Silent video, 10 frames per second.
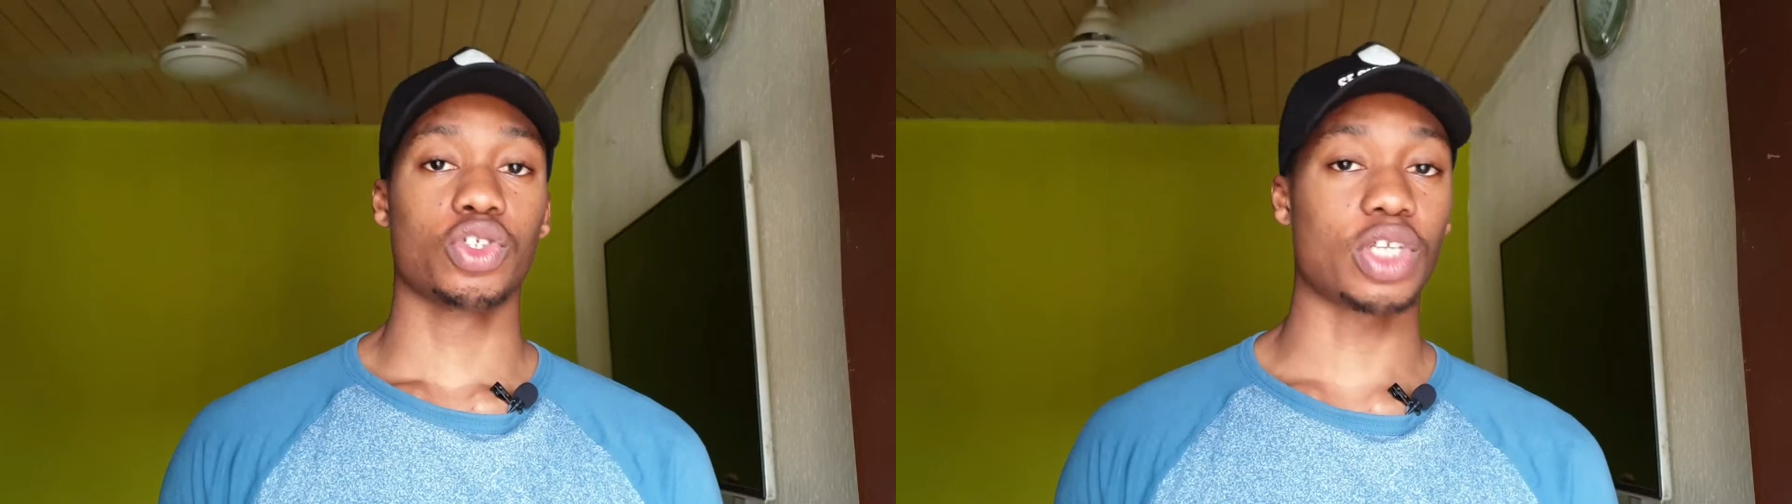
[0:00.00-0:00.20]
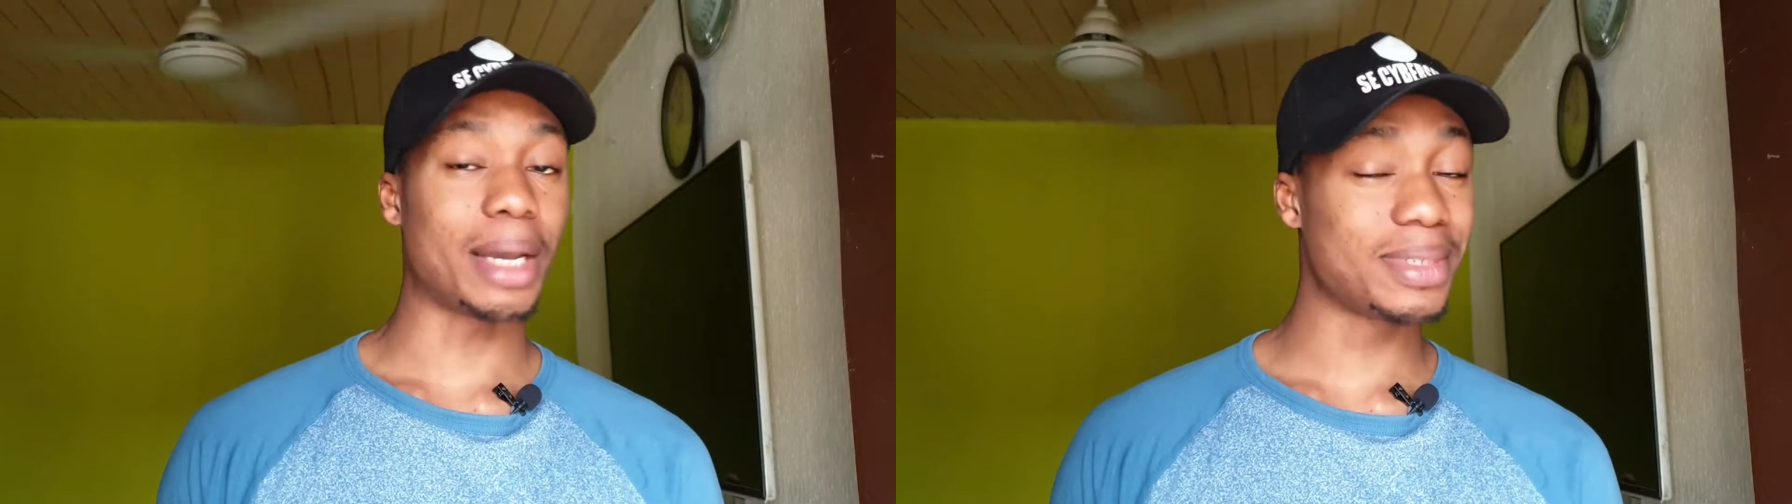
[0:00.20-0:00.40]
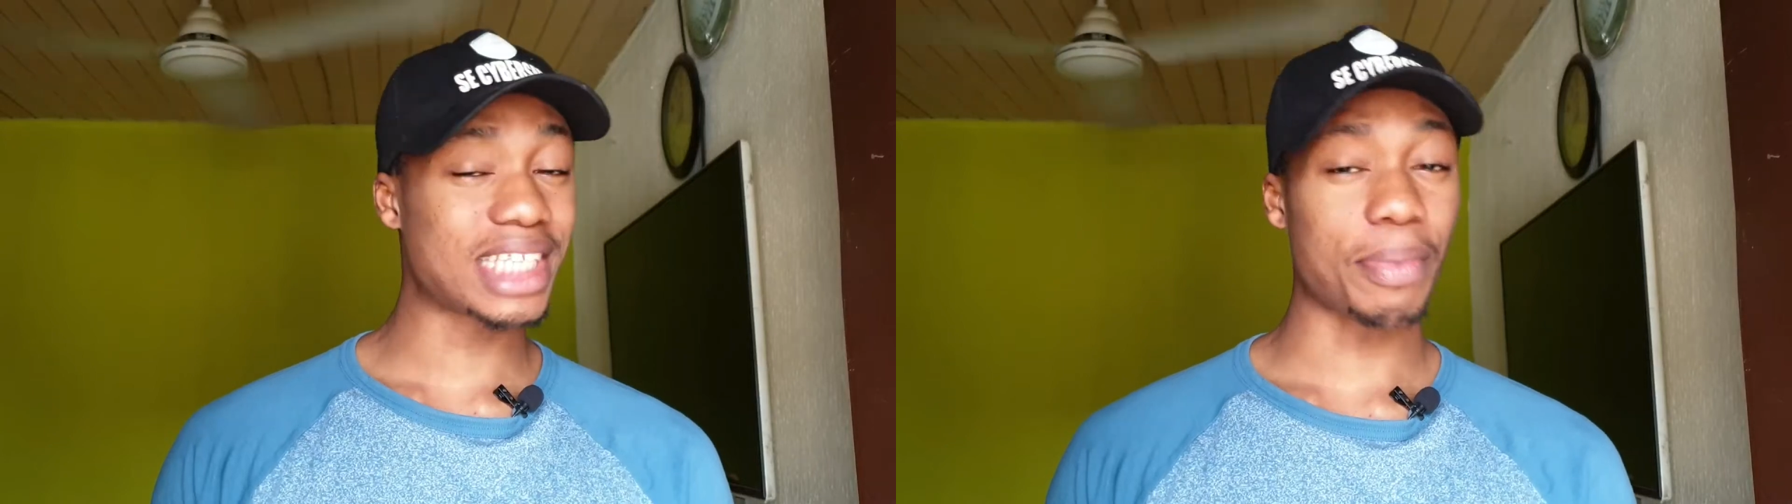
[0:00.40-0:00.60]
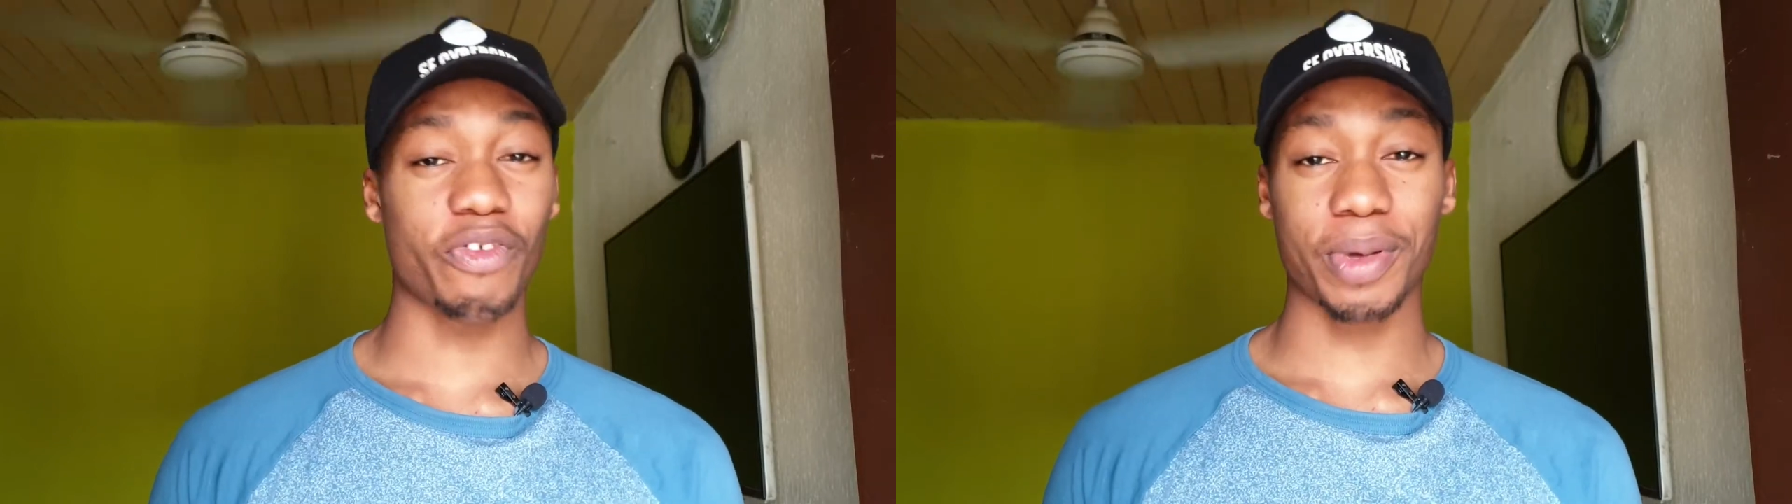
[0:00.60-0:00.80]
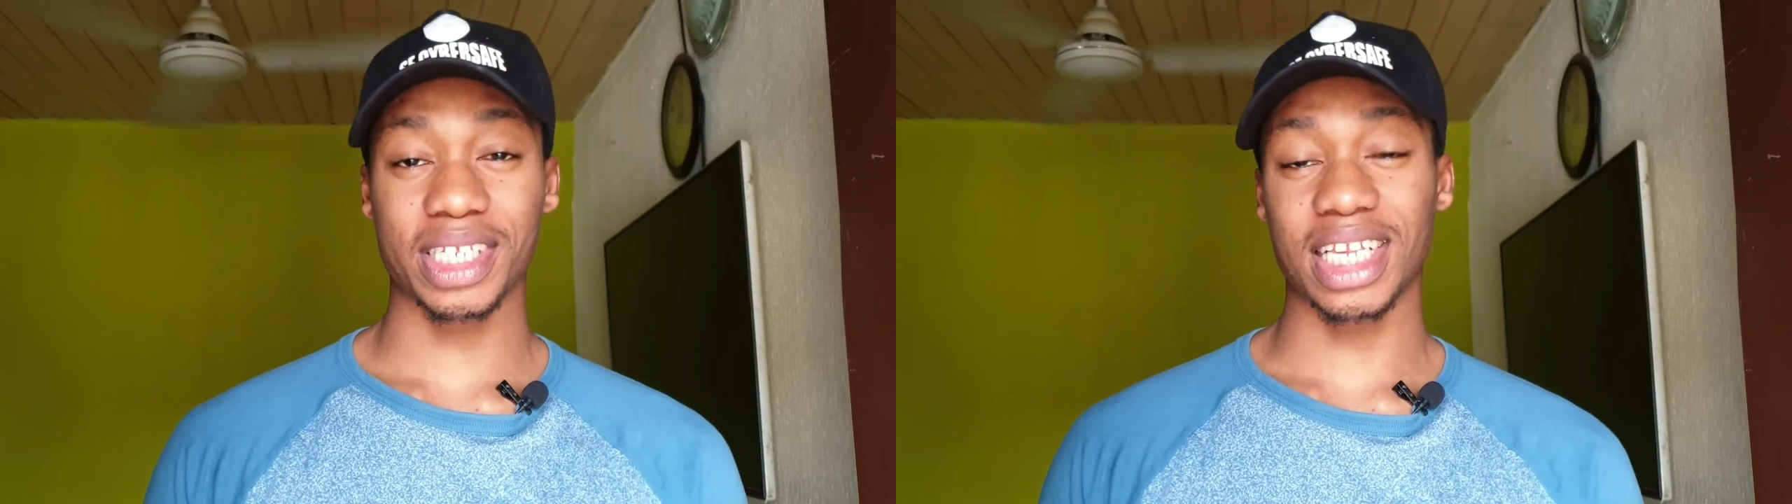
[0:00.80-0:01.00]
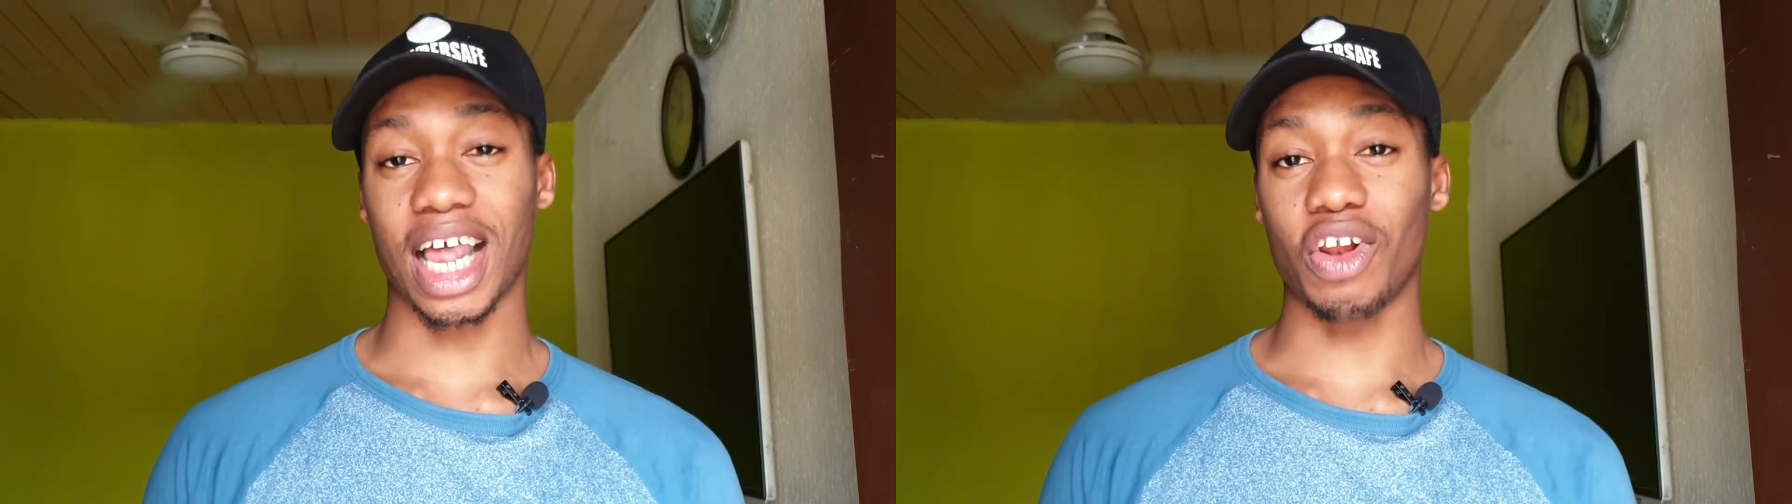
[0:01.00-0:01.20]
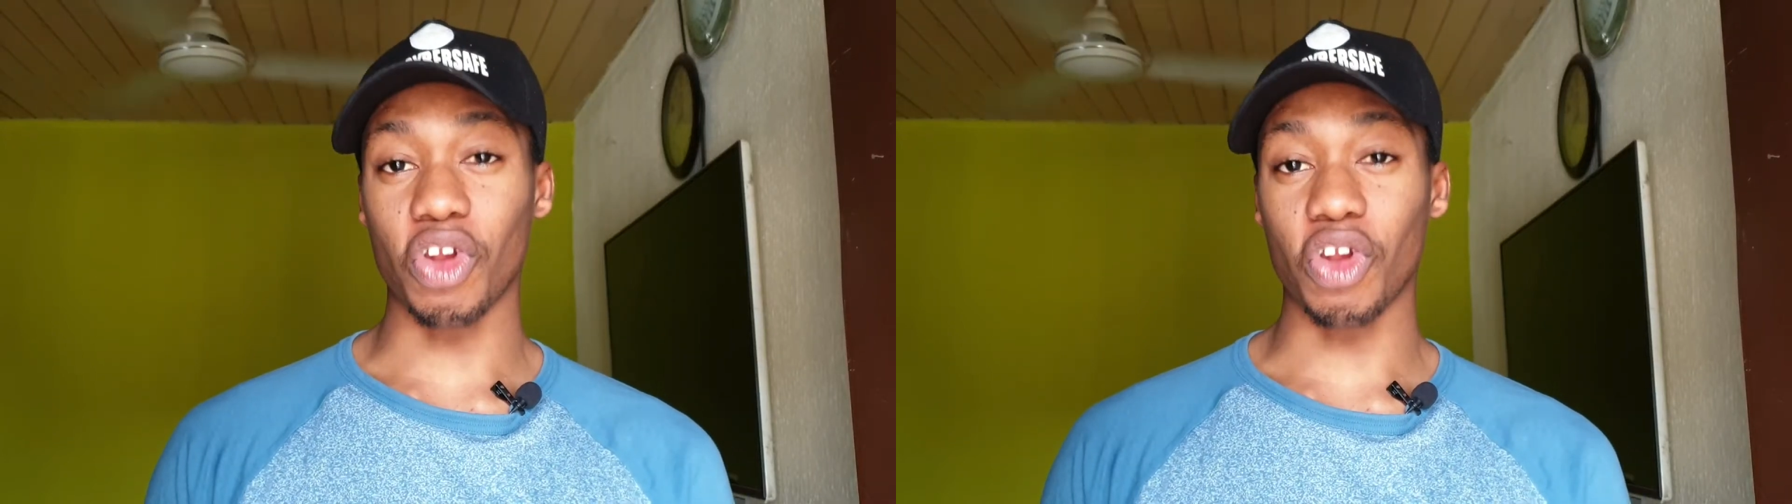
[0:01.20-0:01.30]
So I'm this type of person that